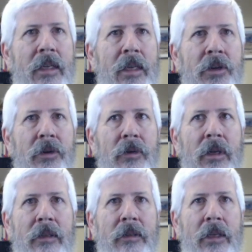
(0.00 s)

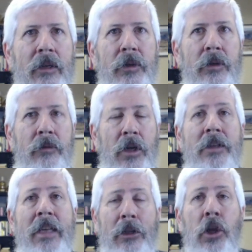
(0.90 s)
your your
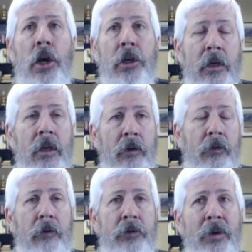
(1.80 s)
contact log
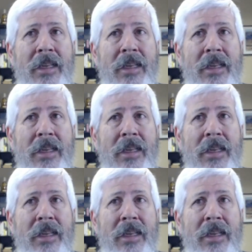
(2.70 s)
of your